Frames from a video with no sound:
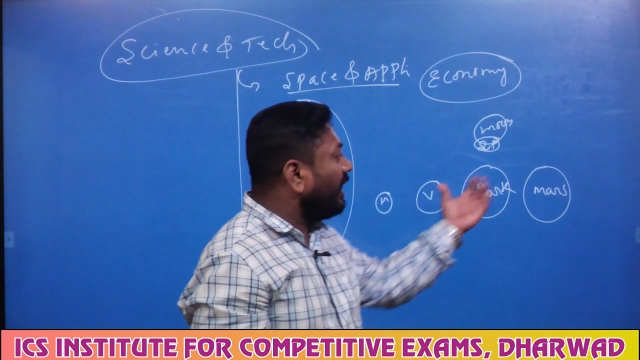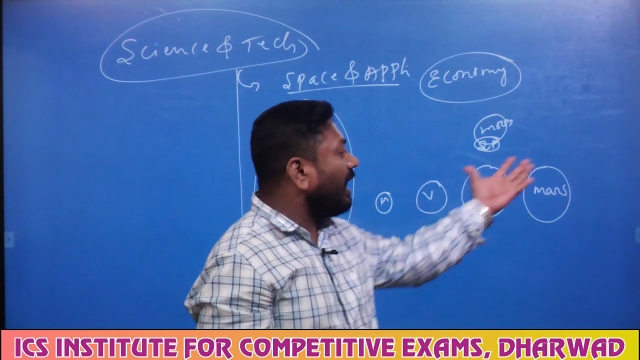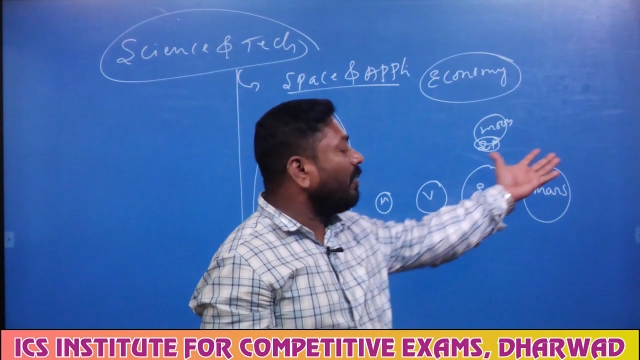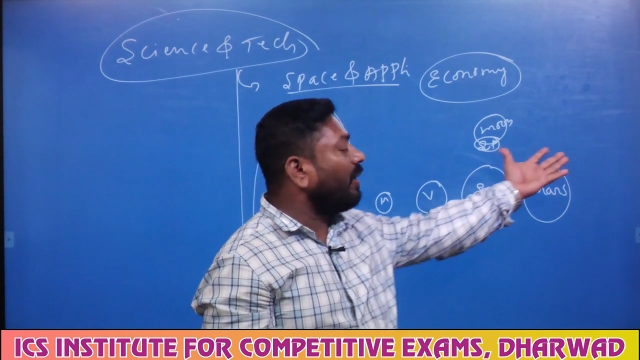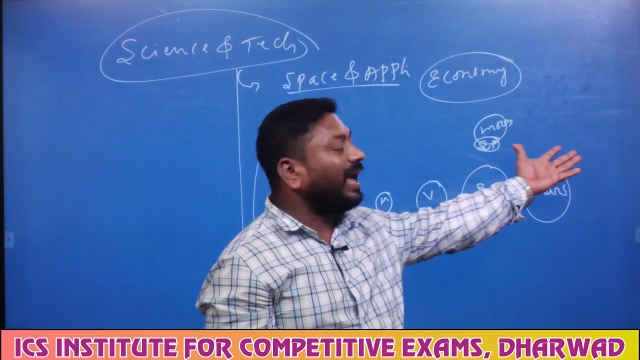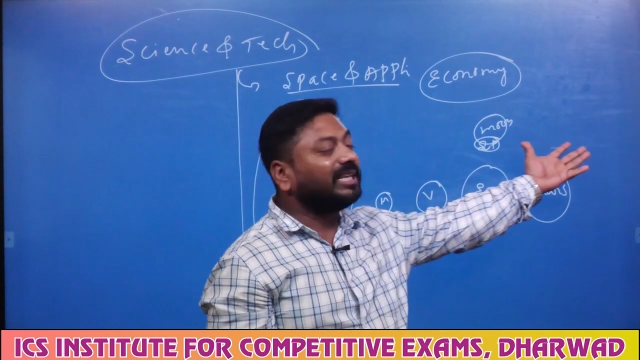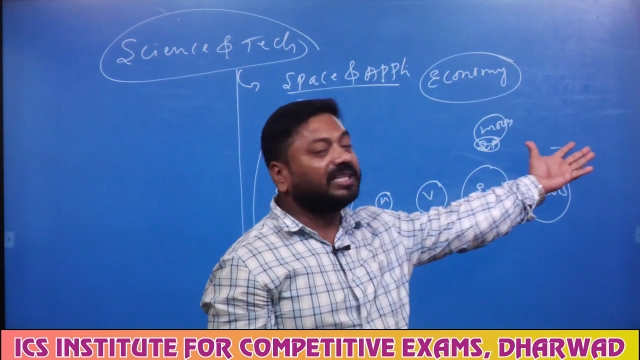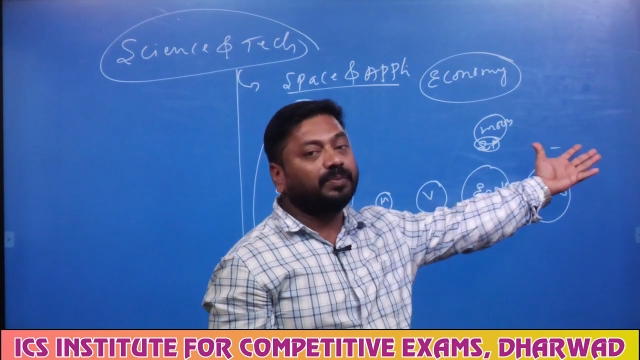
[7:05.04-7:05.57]

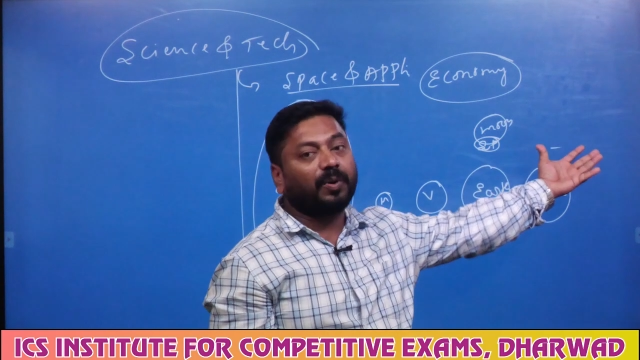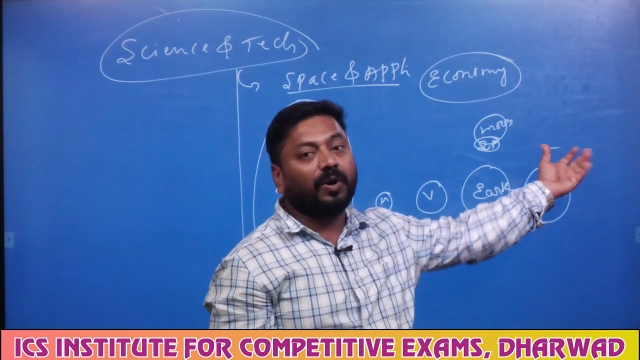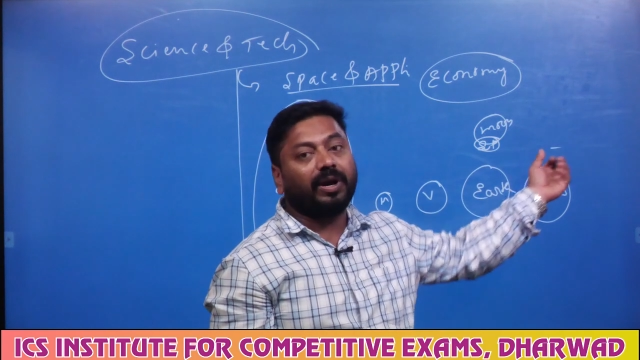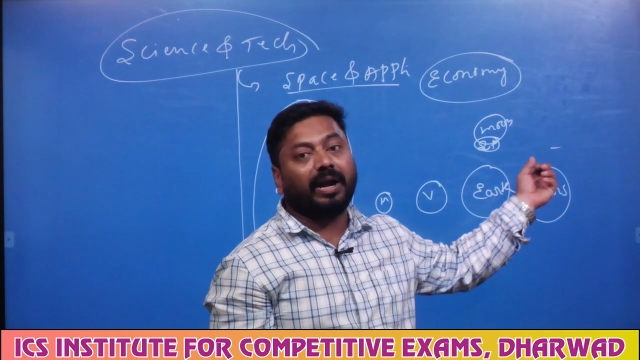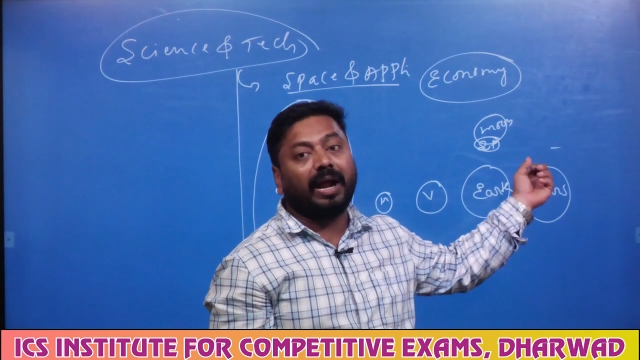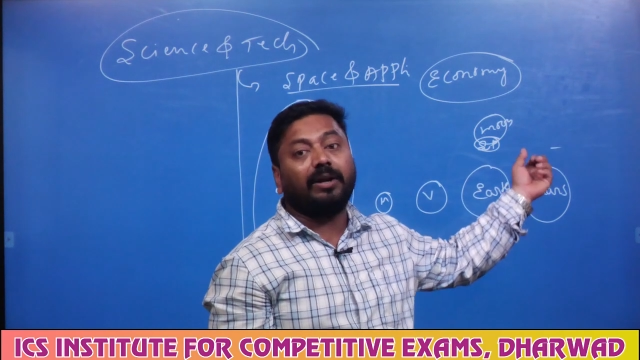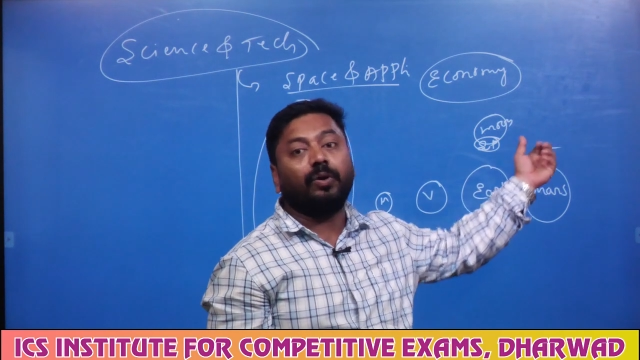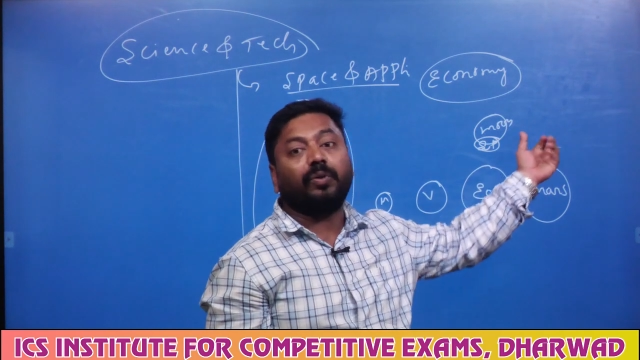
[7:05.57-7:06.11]
have
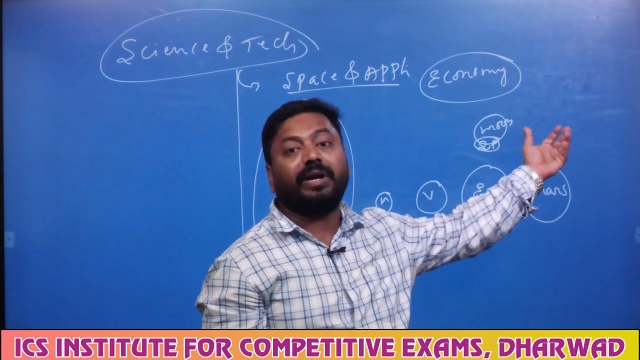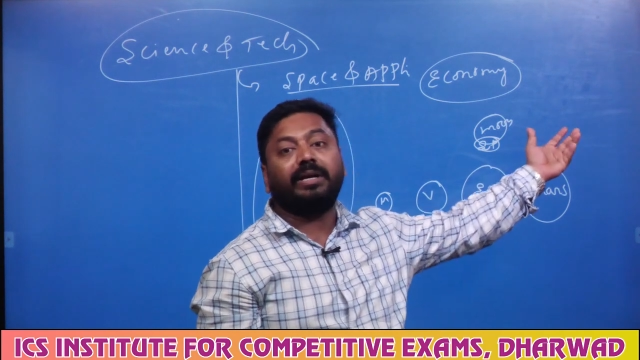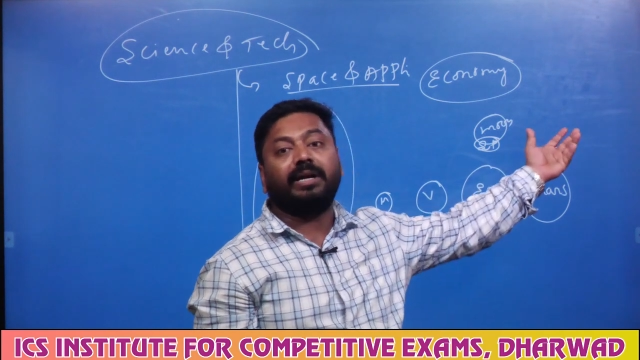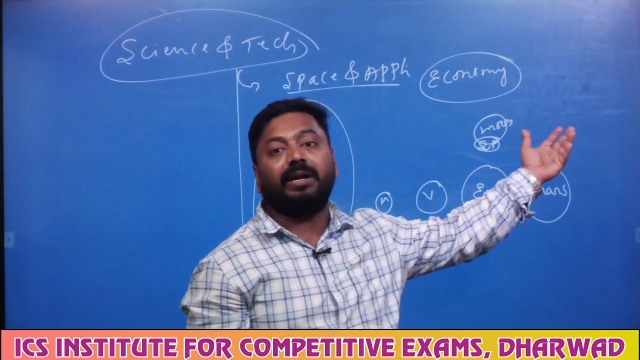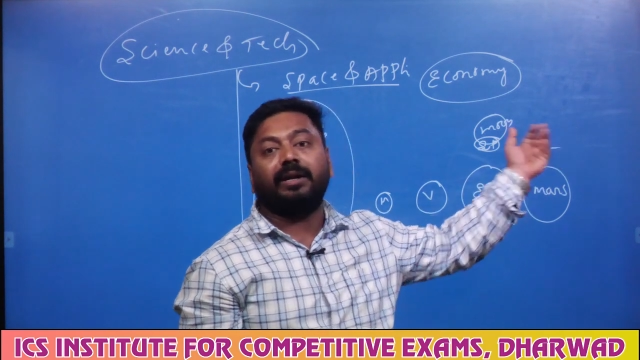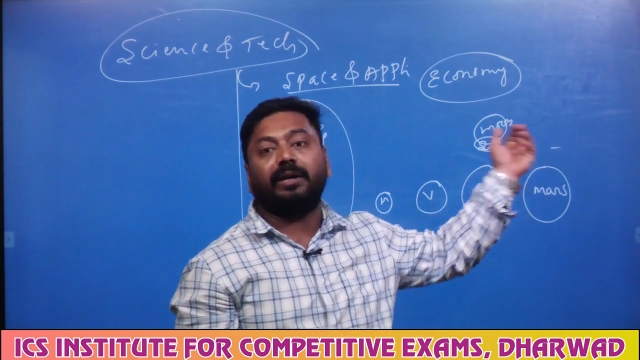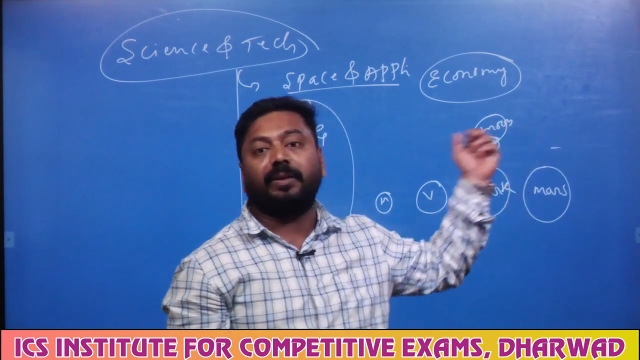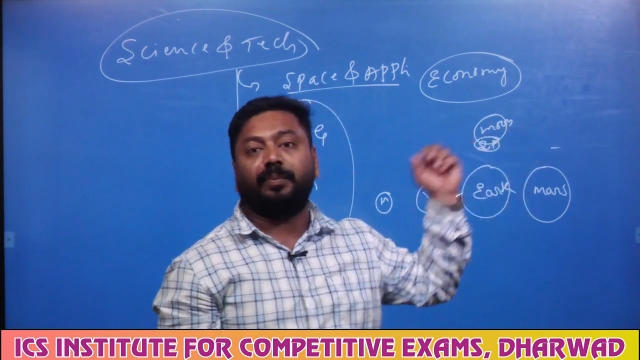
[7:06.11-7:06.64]
exploded and
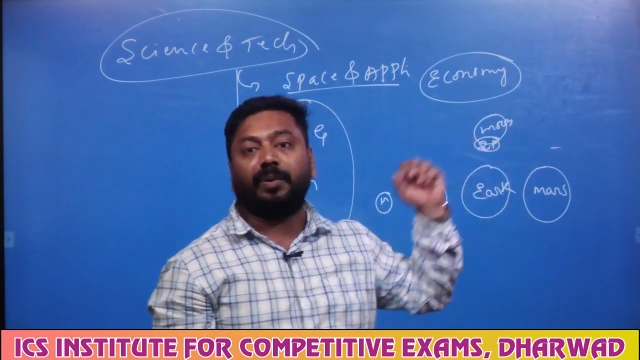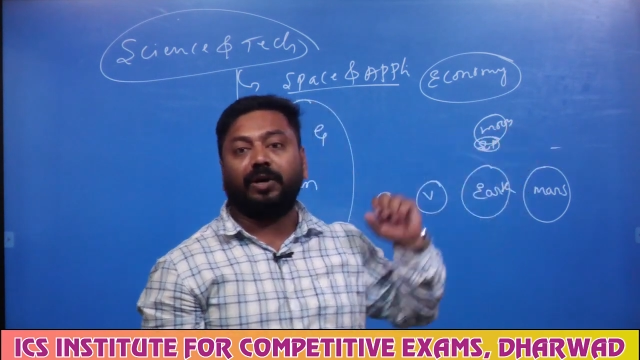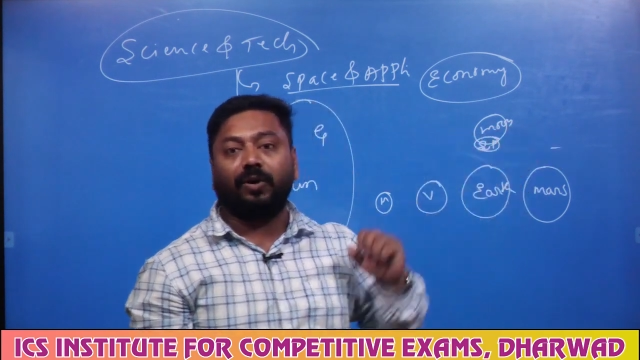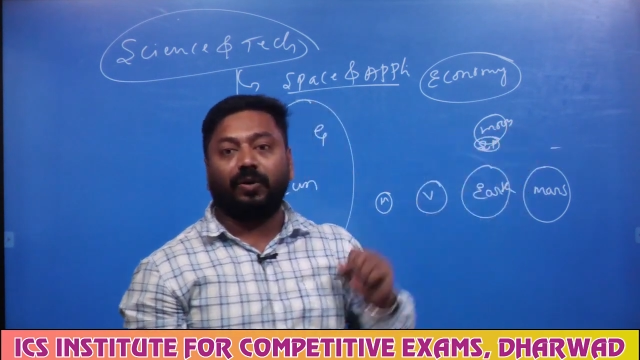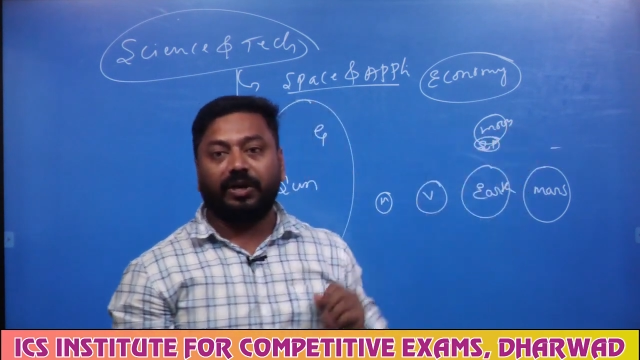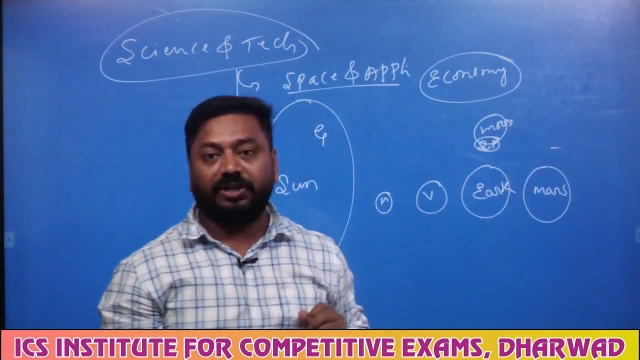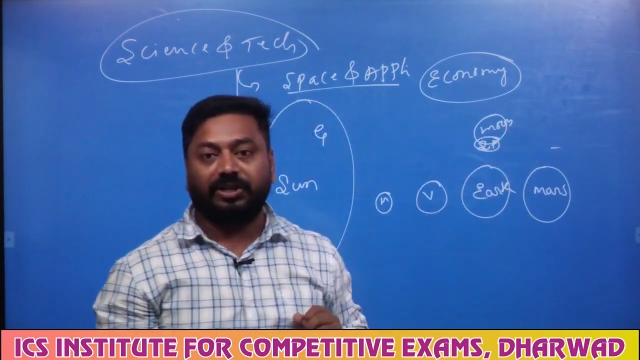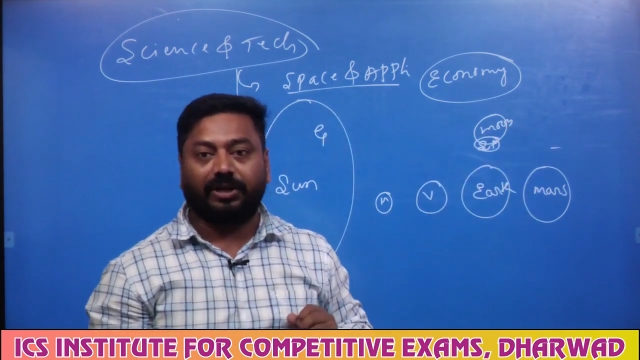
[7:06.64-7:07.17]
located in different
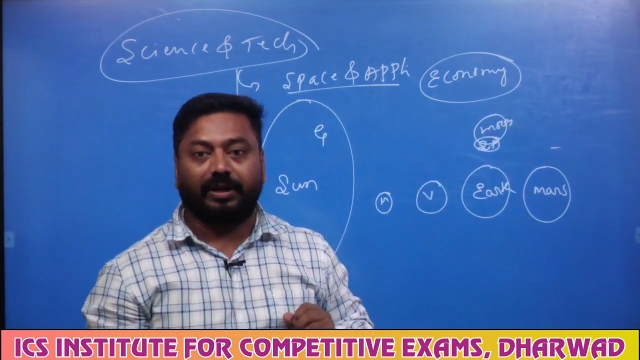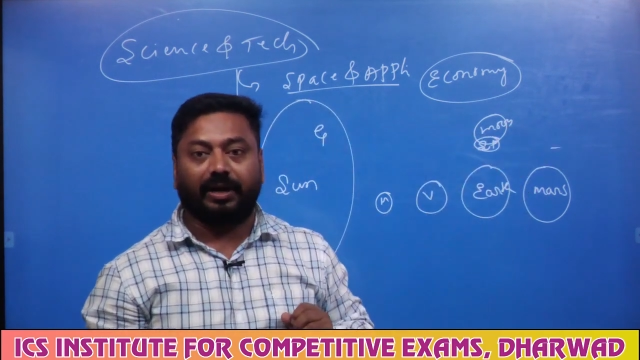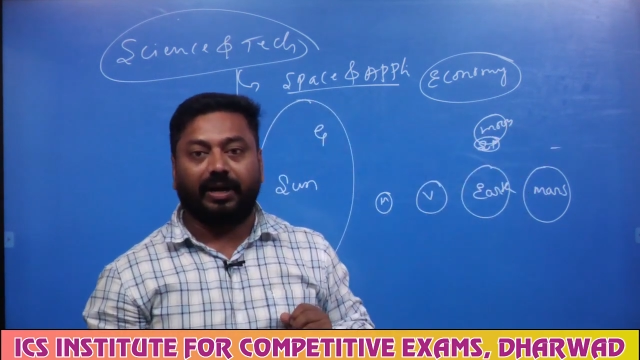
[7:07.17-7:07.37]
location,